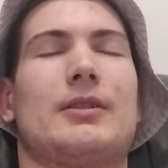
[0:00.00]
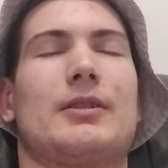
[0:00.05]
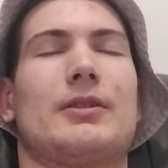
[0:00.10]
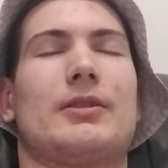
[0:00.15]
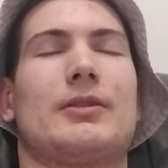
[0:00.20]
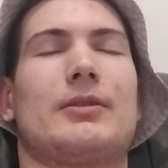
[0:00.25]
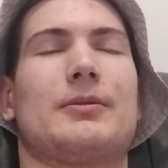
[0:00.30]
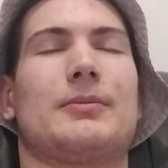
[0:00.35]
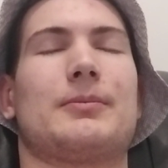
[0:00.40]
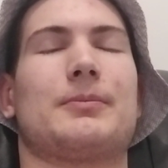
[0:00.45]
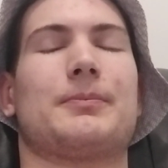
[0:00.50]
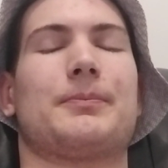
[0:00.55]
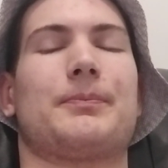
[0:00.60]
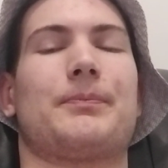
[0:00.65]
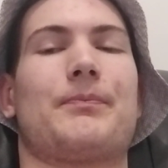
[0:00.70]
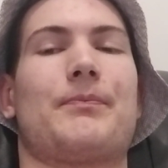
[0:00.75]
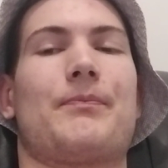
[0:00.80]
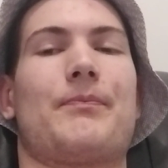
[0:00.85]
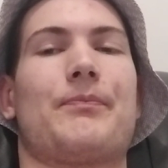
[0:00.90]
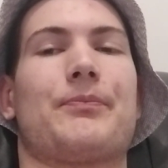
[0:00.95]
You know,
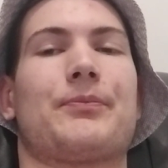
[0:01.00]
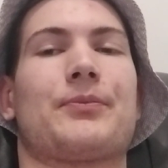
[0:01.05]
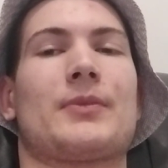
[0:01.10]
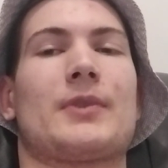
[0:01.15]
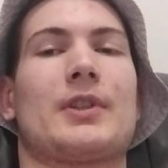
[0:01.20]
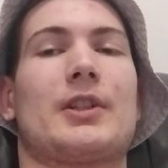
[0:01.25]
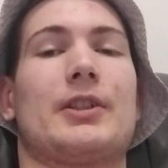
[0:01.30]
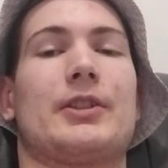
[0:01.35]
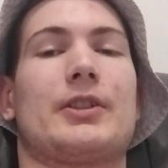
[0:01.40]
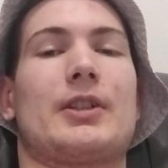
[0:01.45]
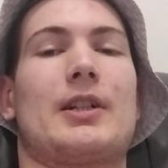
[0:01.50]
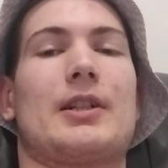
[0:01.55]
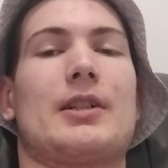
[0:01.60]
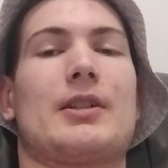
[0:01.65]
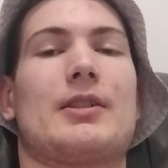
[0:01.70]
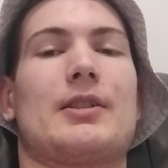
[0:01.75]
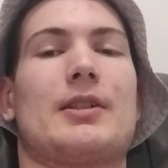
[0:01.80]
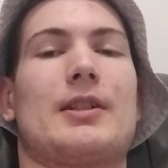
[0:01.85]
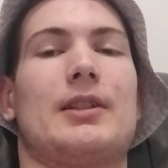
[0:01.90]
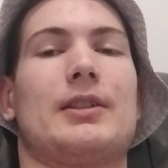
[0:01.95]
it's
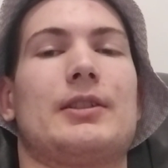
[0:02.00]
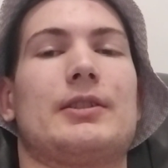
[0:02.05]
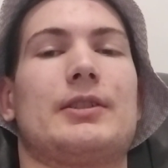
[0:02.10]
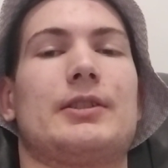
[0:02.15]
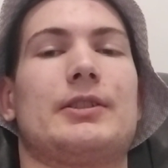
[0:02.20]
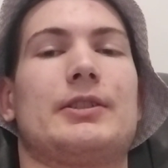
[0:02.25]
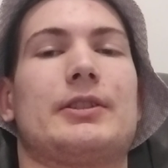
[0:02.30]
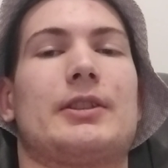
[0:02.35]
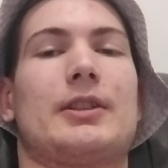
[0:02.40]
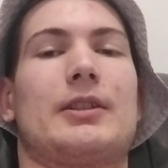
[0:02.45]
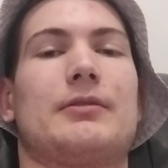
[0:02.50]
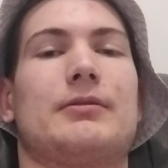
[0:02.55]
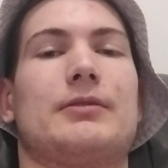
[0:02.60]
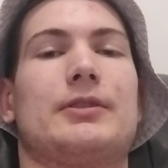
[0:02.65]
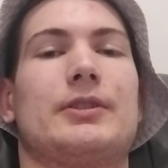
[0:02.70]
hard telling this stuff.